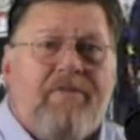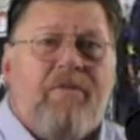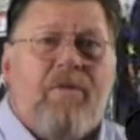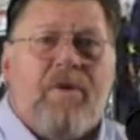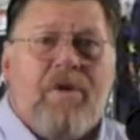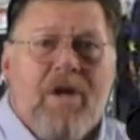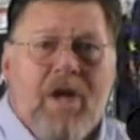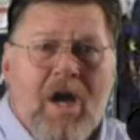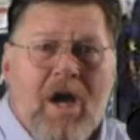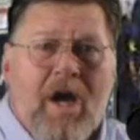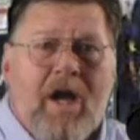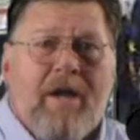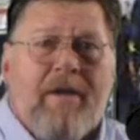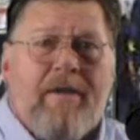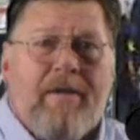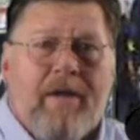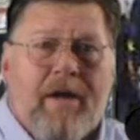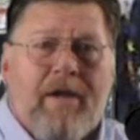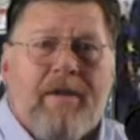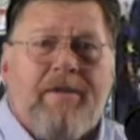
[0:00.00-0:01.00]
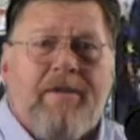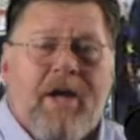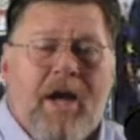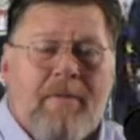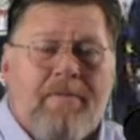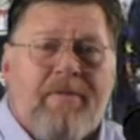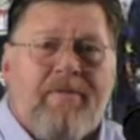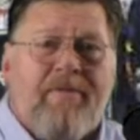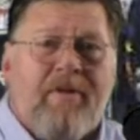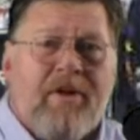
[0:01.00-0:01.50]
we're not on
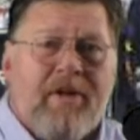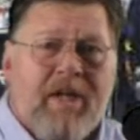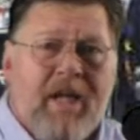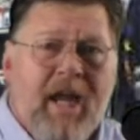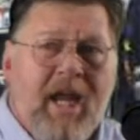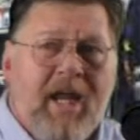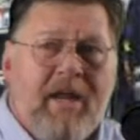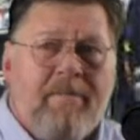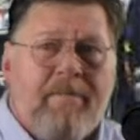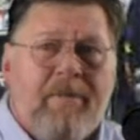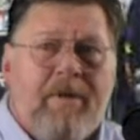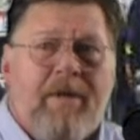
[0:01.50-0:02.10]
top of our game